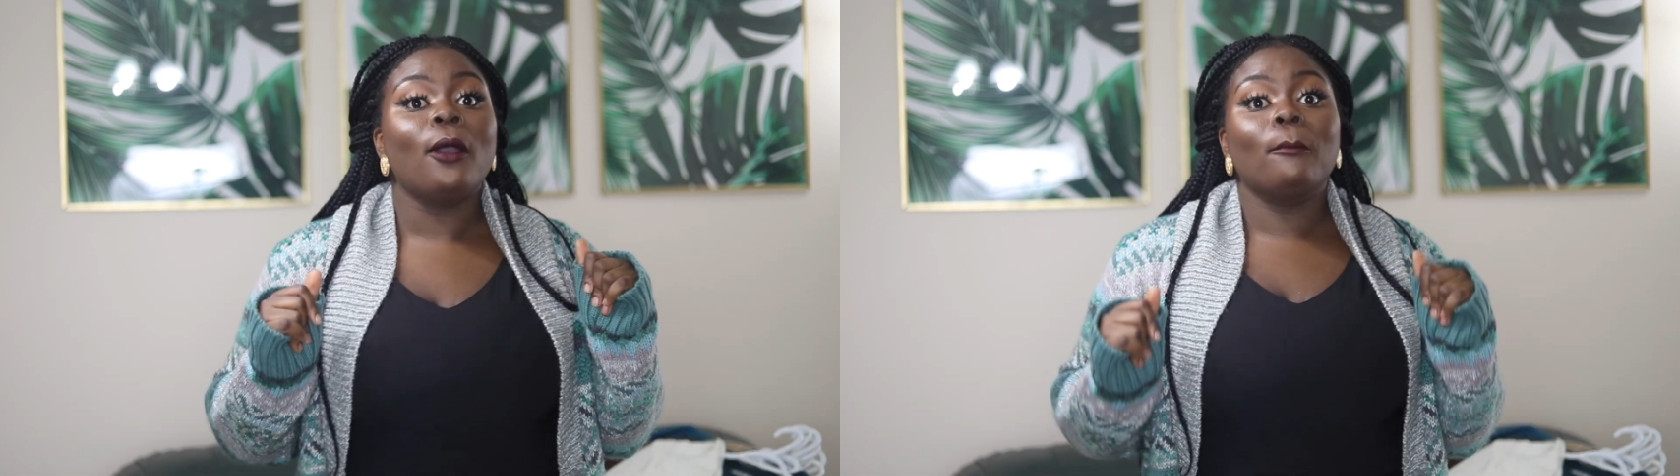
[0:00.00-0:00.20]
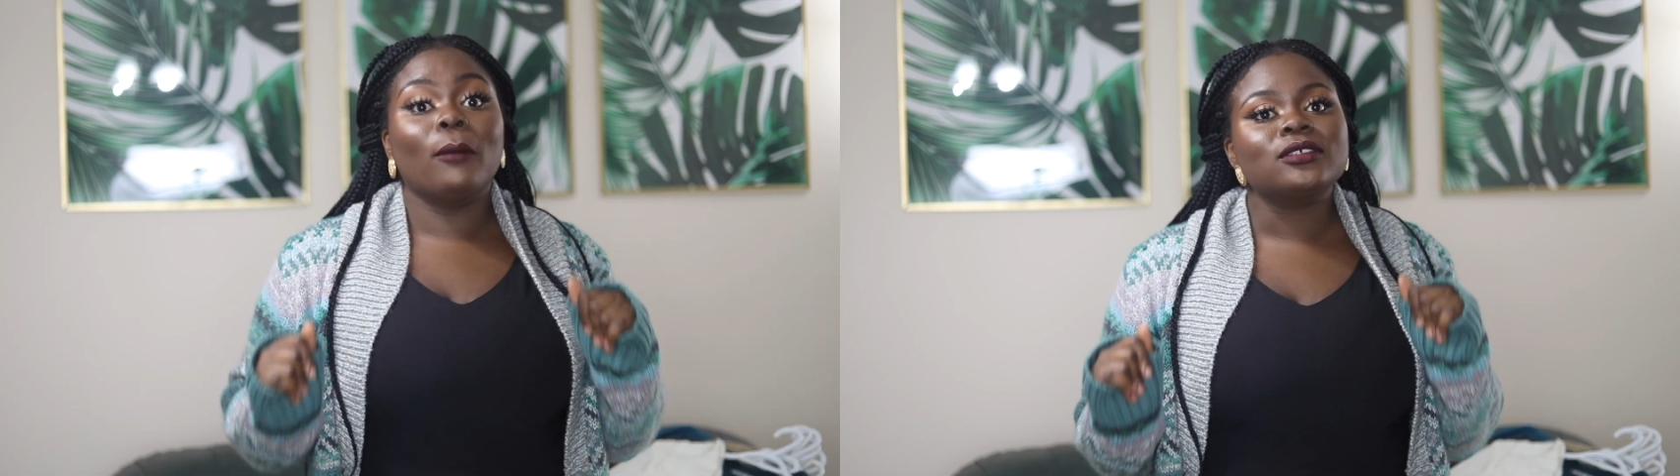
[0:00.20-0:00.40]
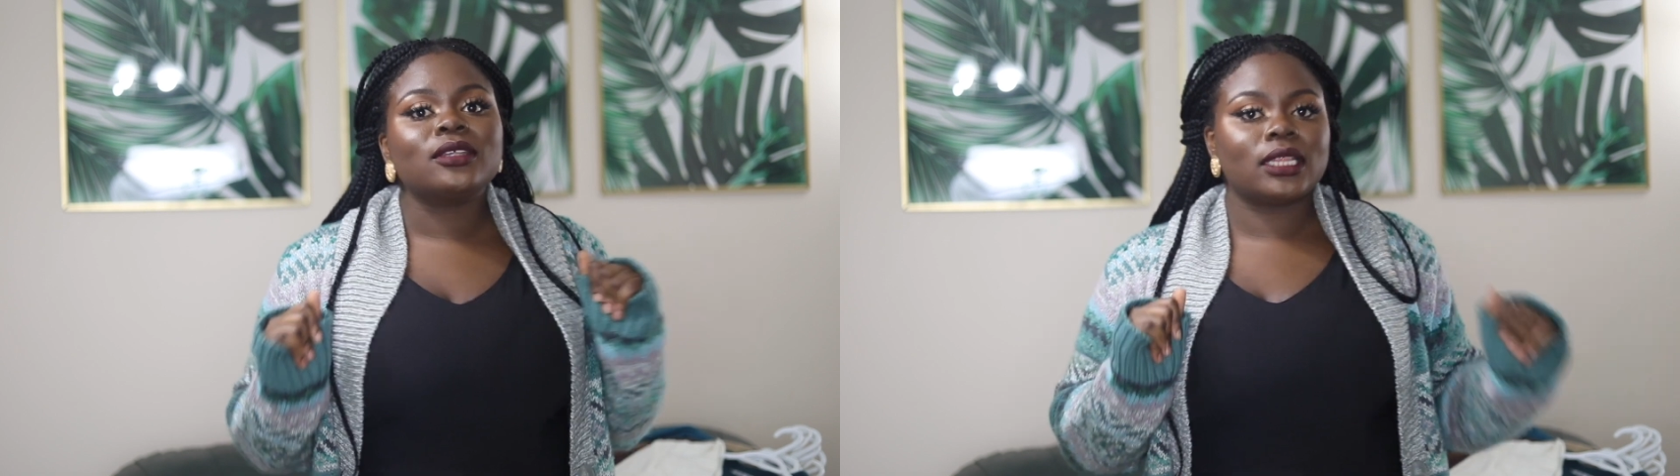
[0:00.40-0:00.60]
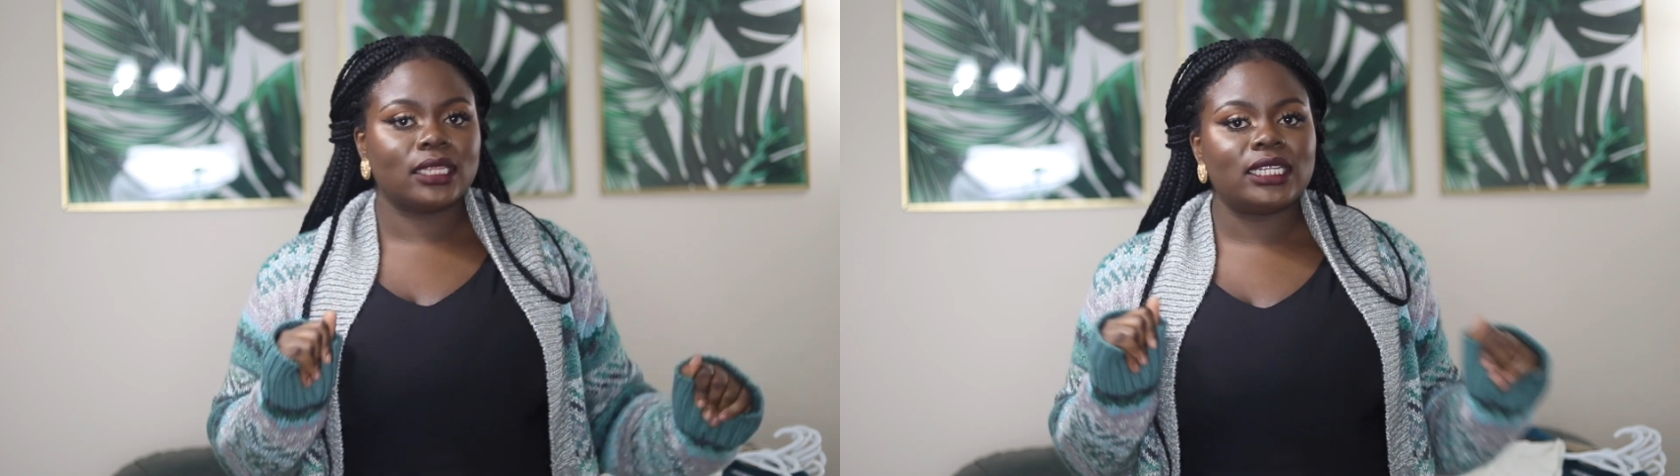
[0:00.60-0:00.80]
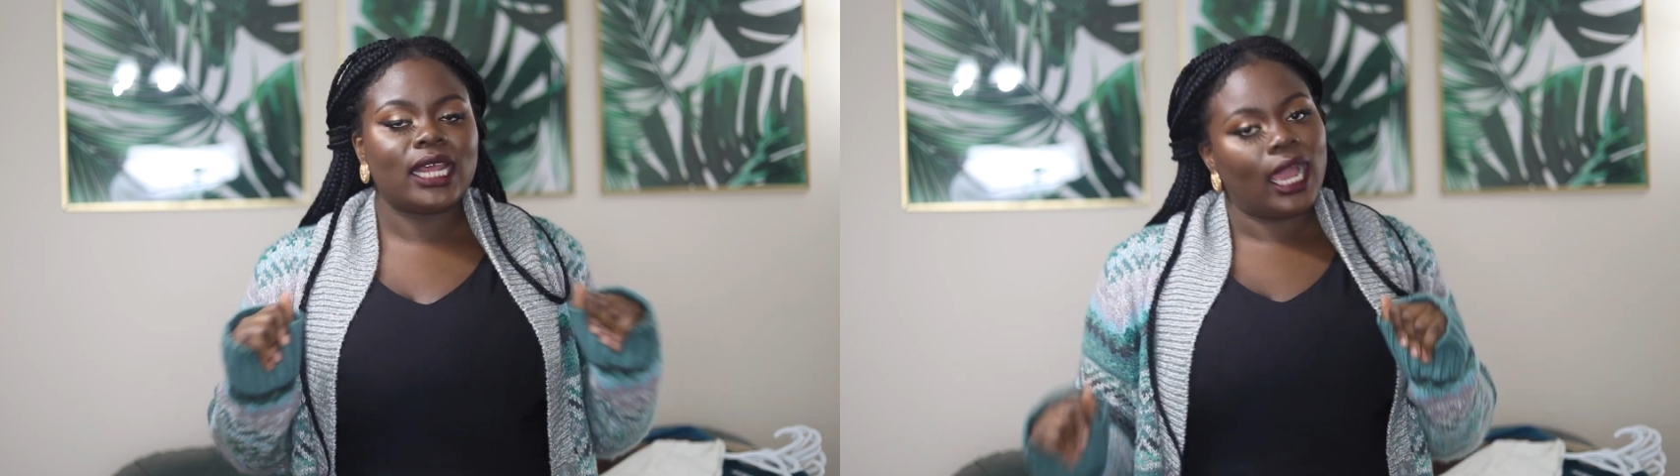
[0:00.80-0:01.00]
most of
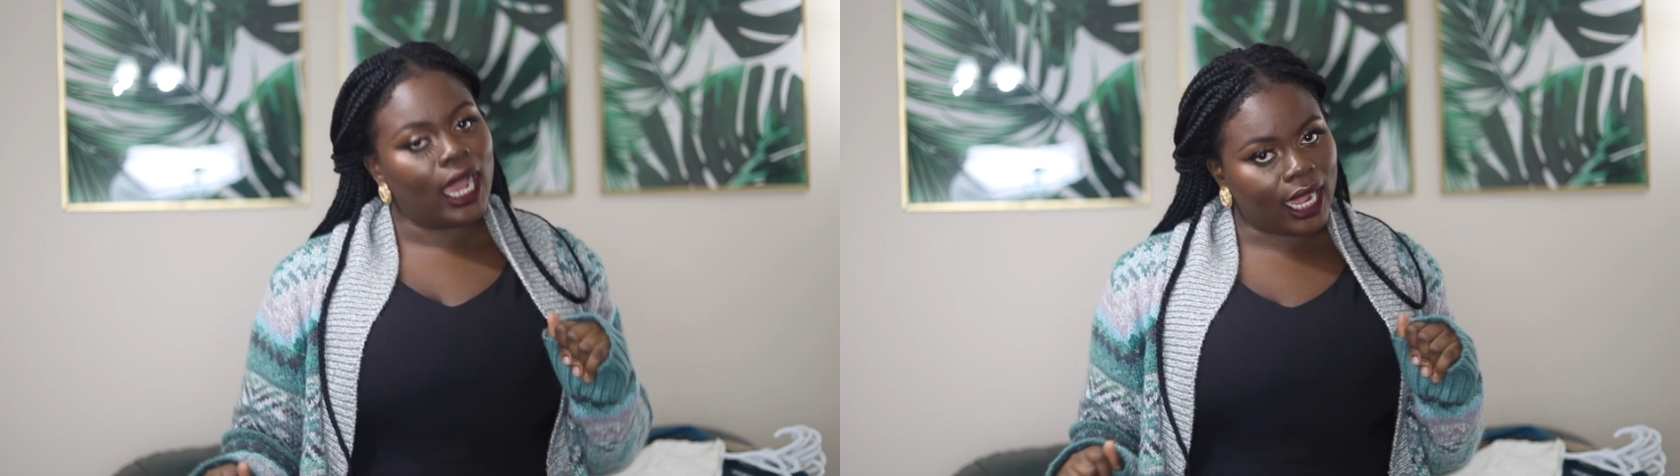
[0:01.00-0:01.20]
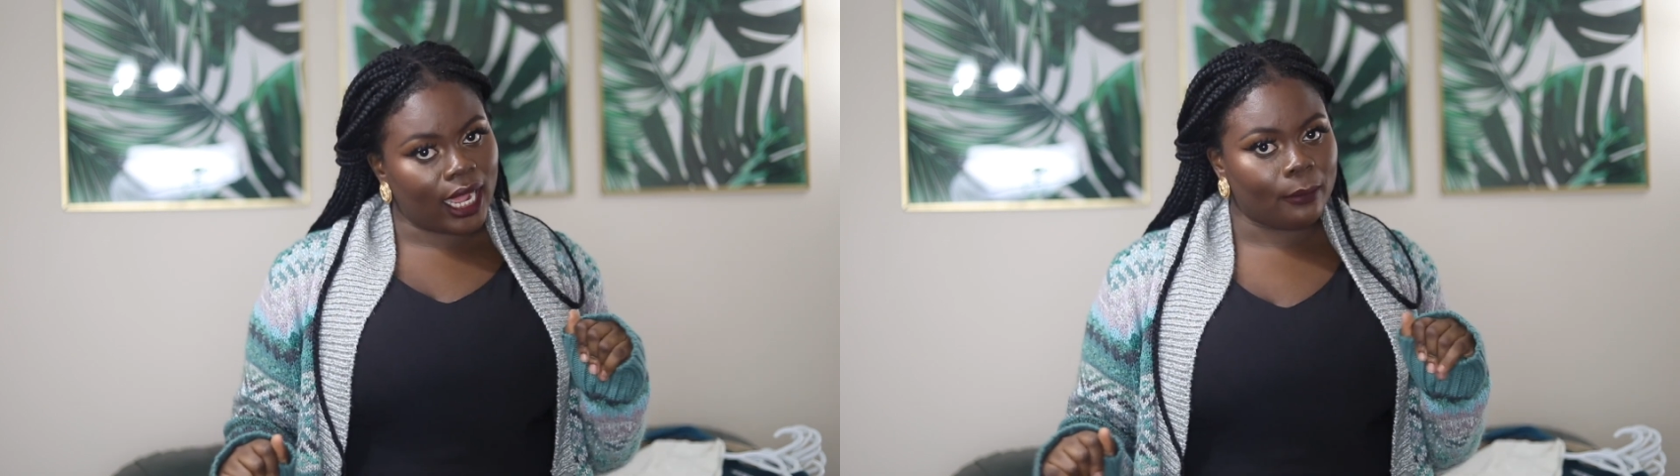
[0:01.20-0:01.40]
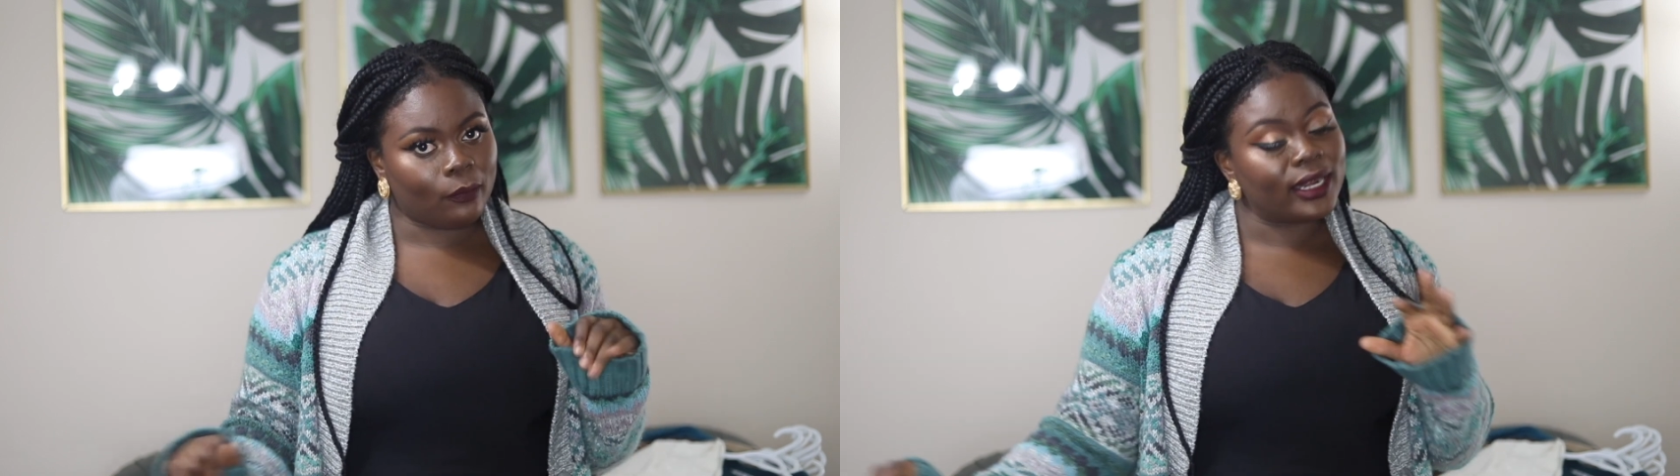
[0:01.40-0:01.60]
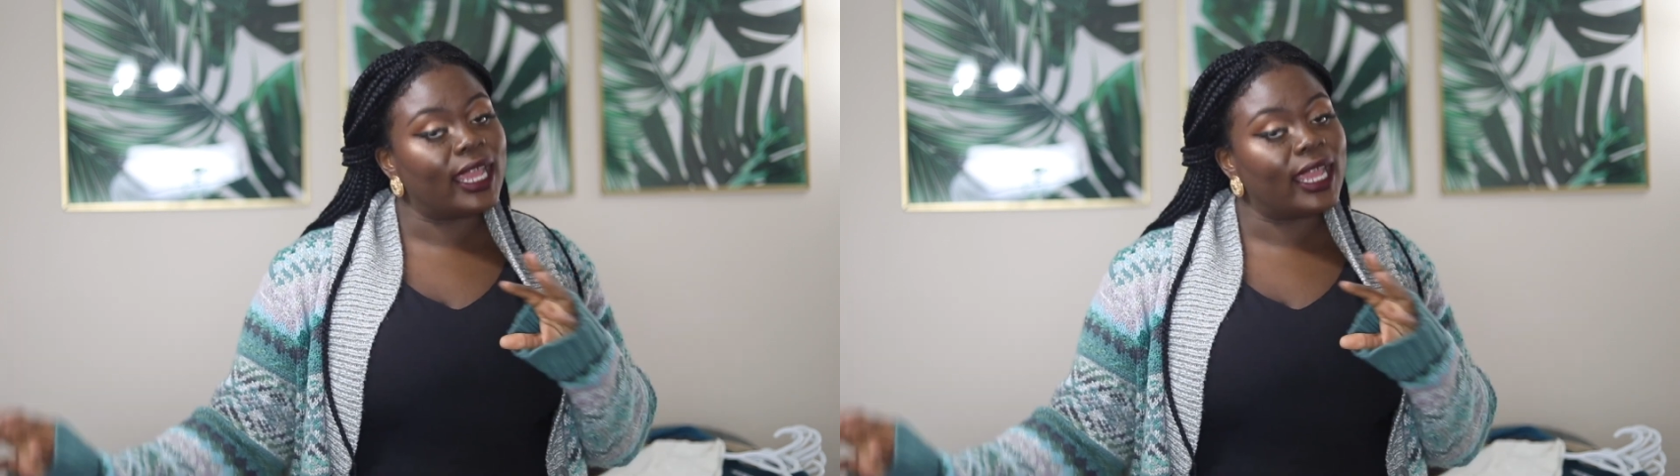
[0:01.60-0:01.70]
the time when